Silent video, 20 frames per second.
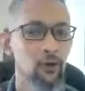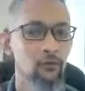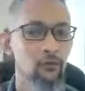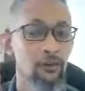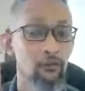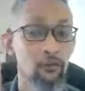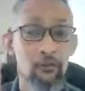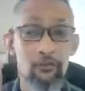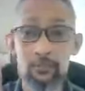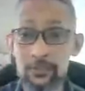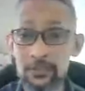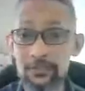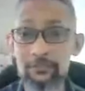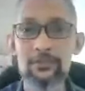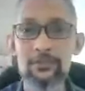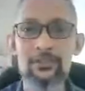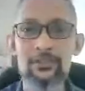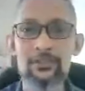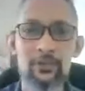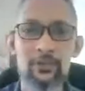purpose
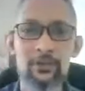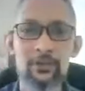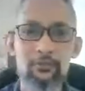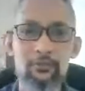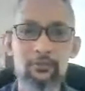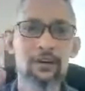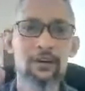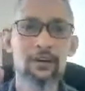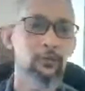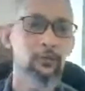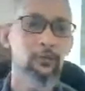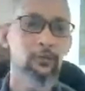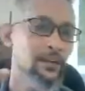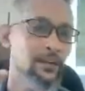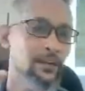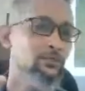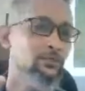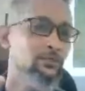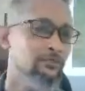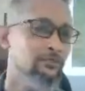when we come to
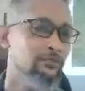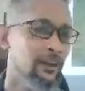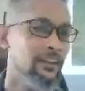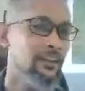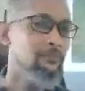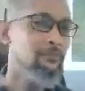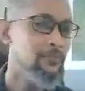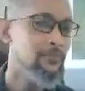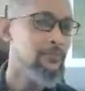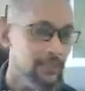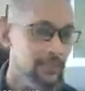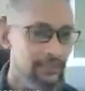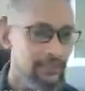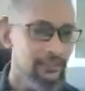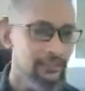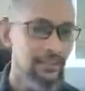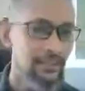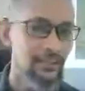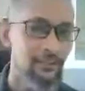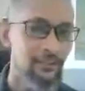develop these kind
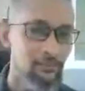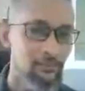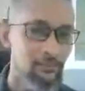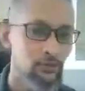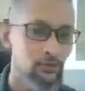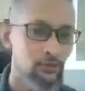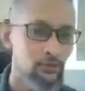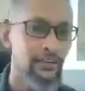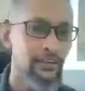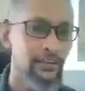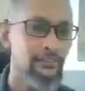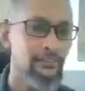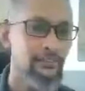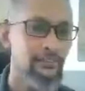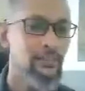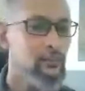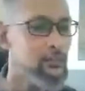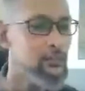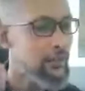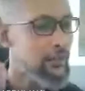of projects, you
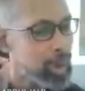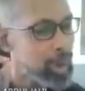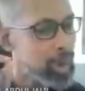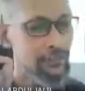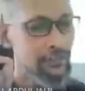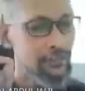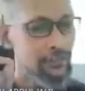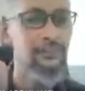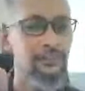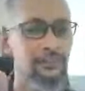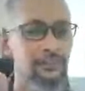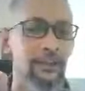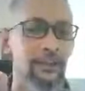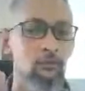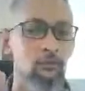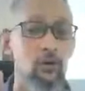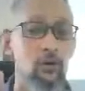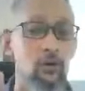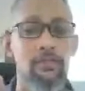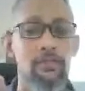have to understand one
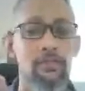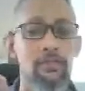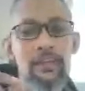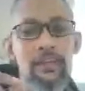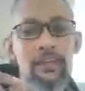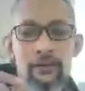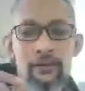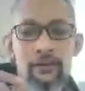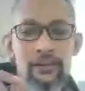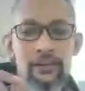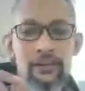thing there, okay.